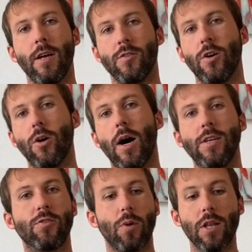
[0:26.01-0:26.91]
So I
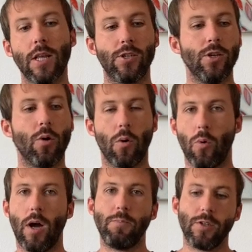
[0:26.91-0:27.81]
just wanted to let you know what
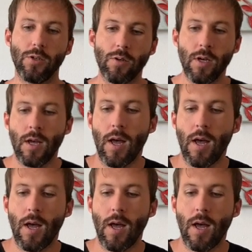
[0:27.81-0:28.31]
we're up to.